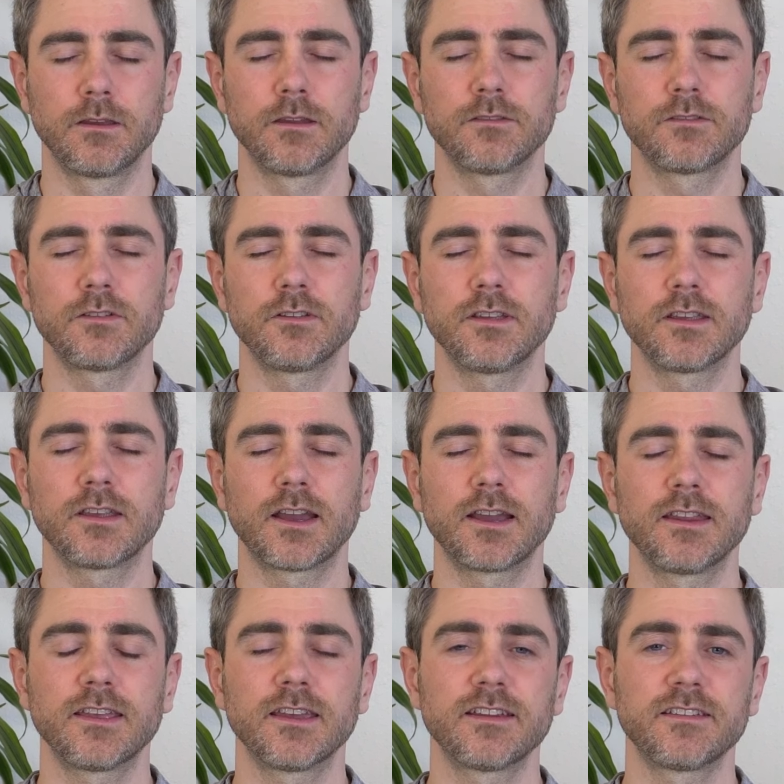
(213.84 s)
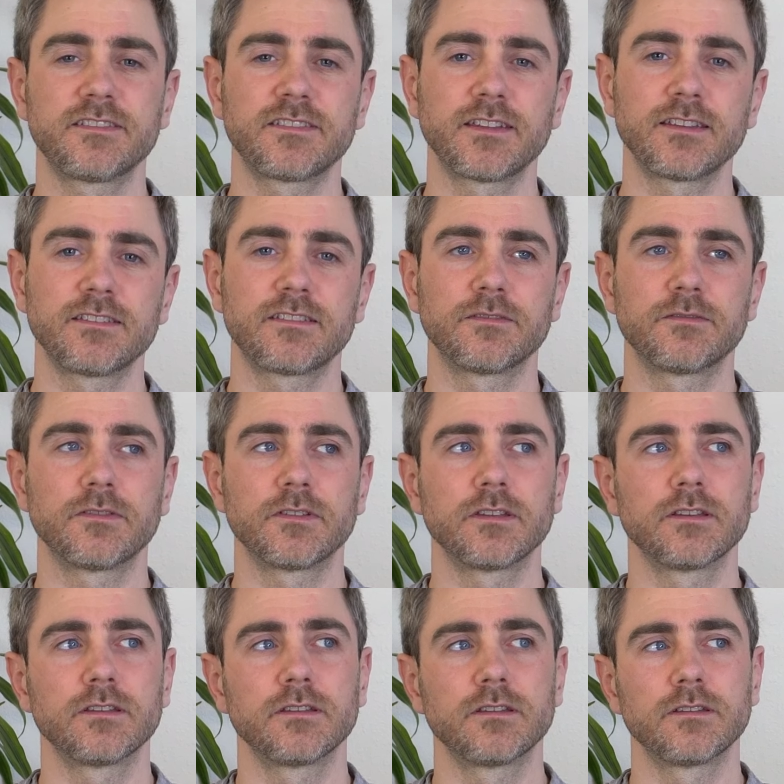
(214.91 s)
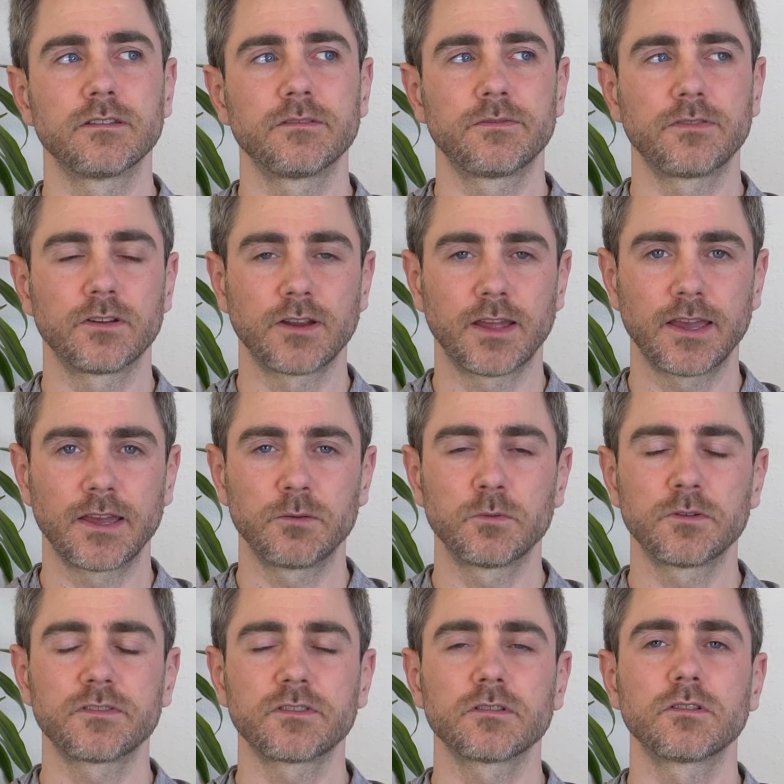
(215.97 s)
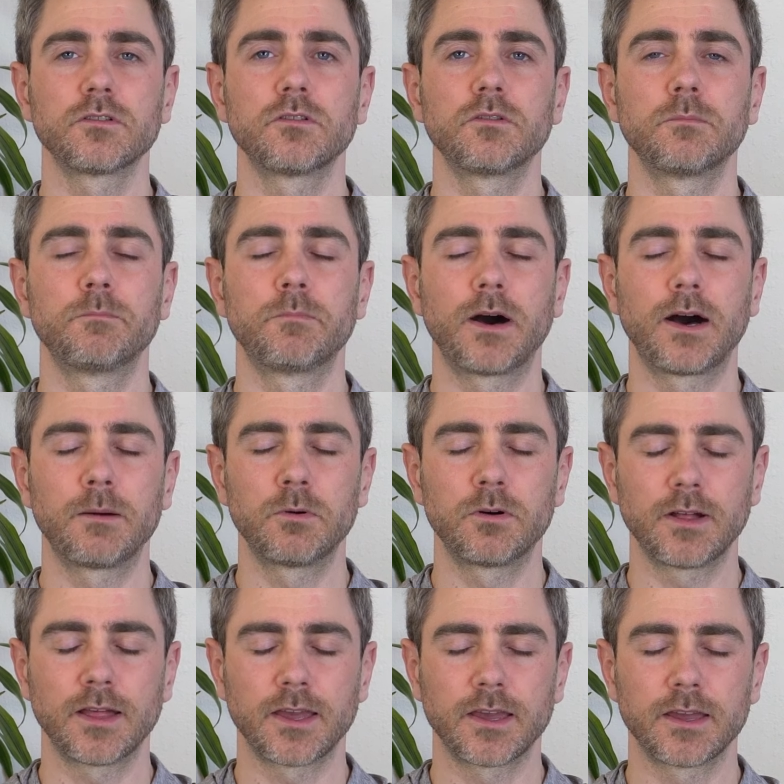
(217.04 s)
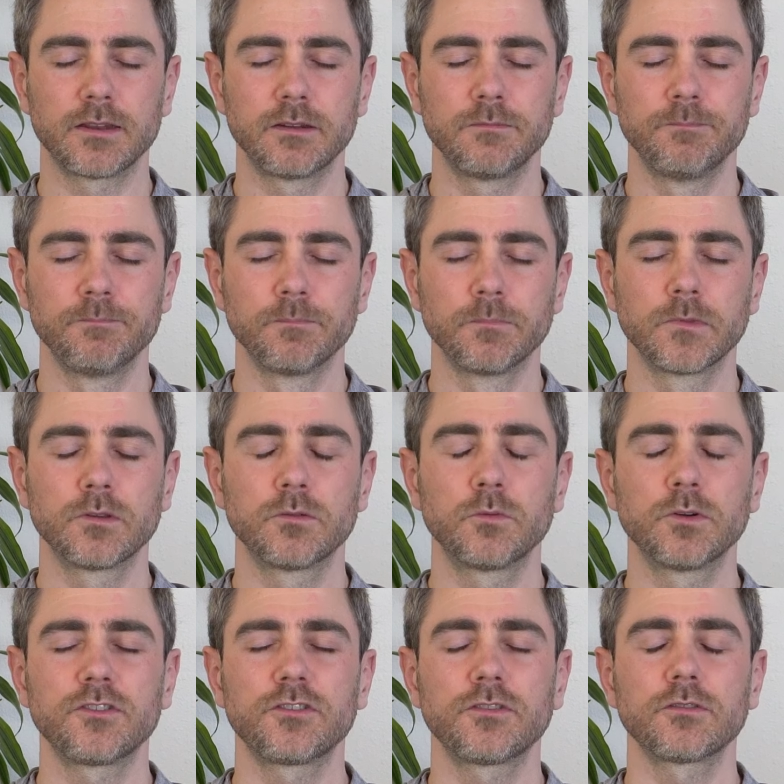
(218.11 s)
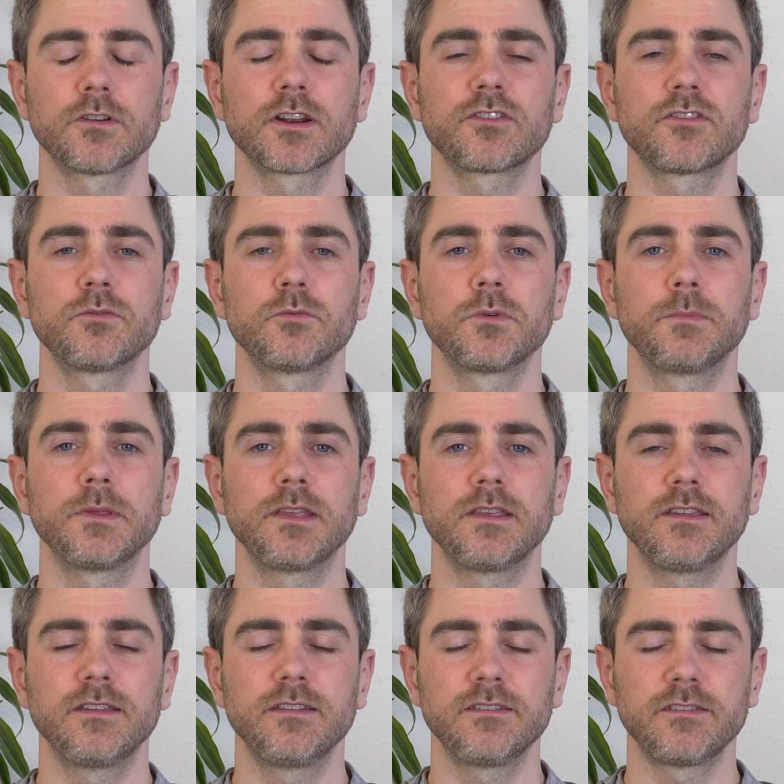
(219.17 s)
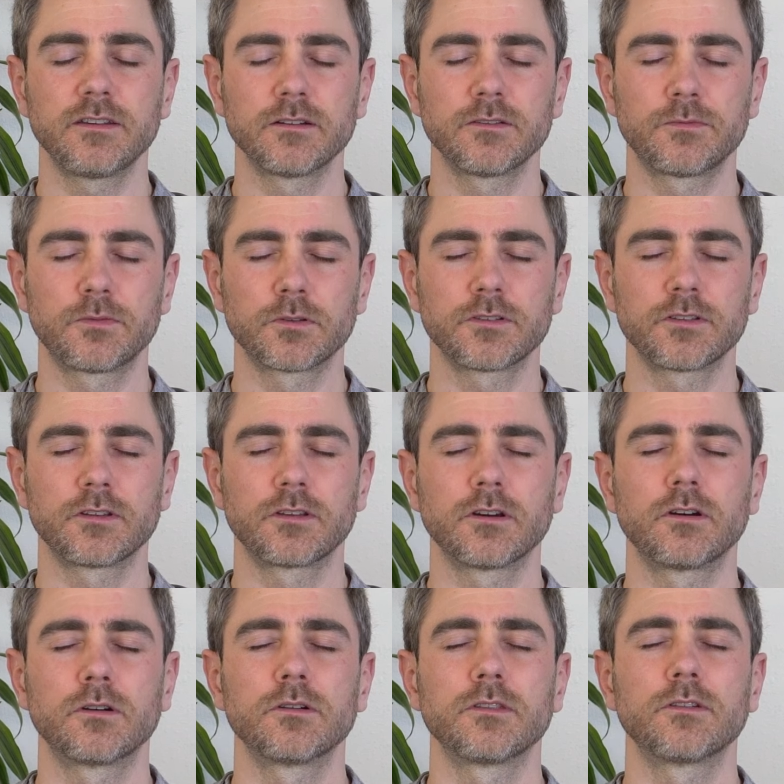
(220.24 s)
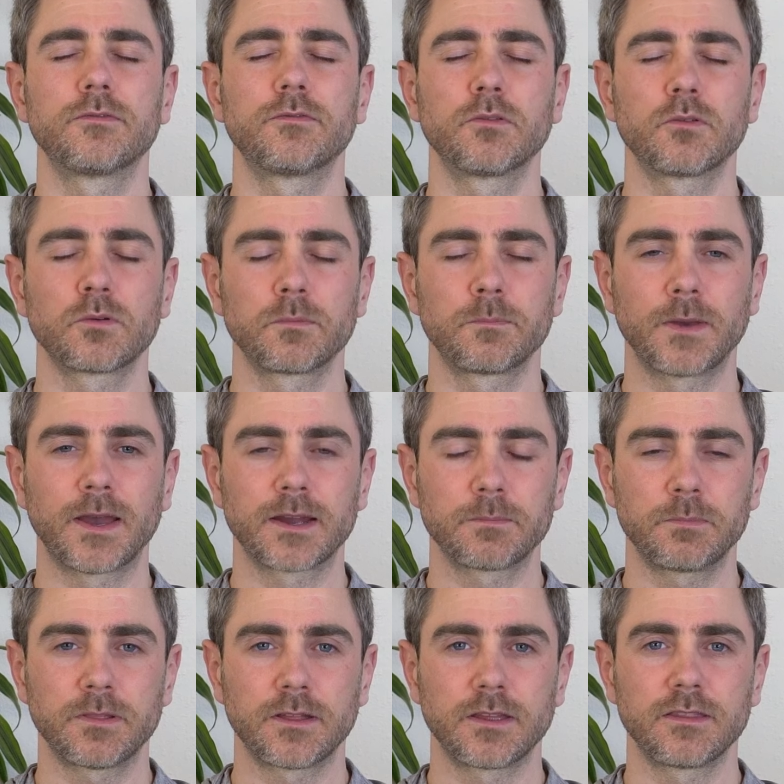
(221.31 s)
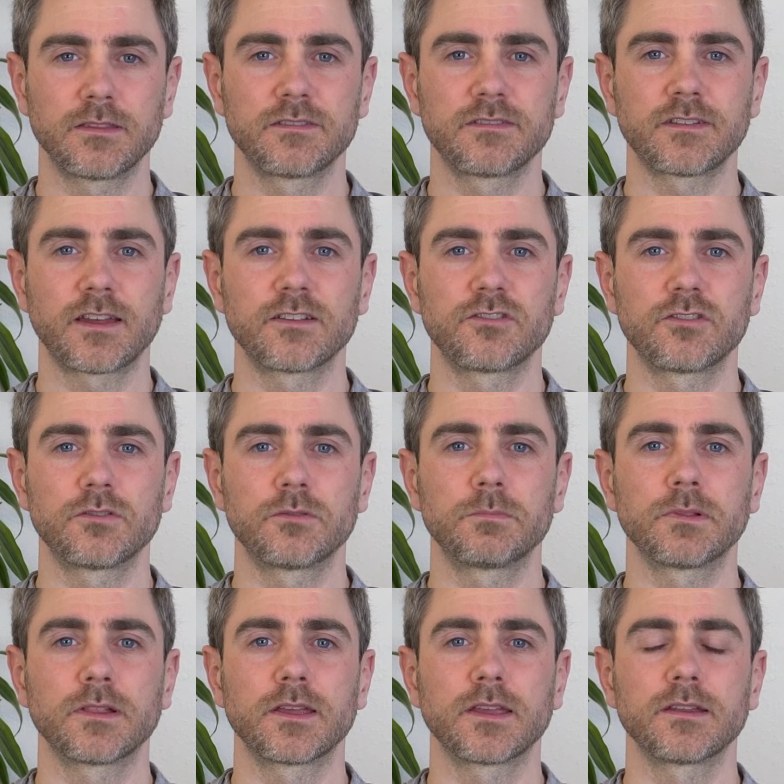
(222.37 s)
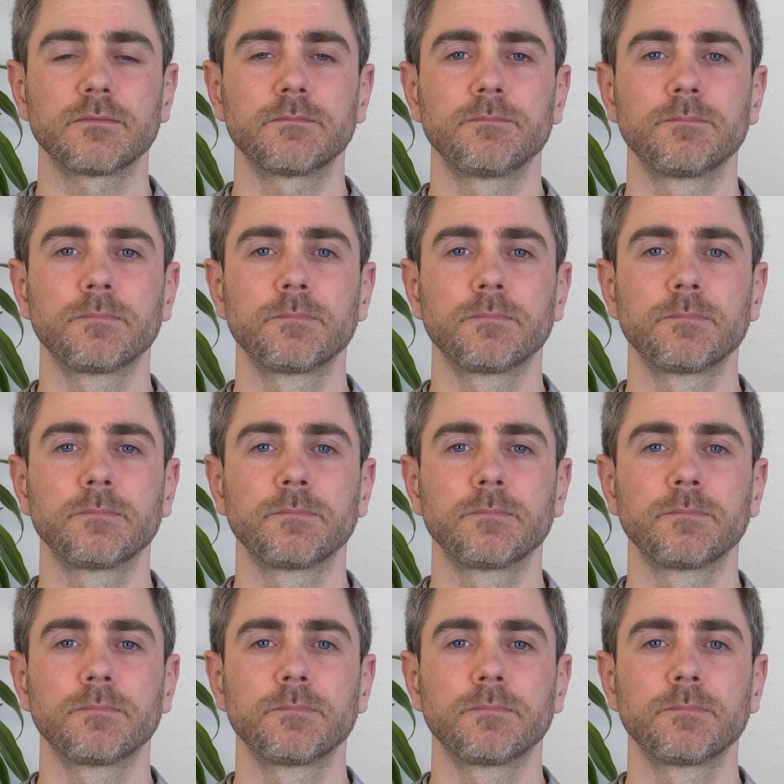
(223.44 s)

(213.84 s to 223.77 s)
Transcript: And so you can kind of get a sense of if your head was a little bobblehead, which direction would be easier for it to go in the forward back plane, the sagittal plane.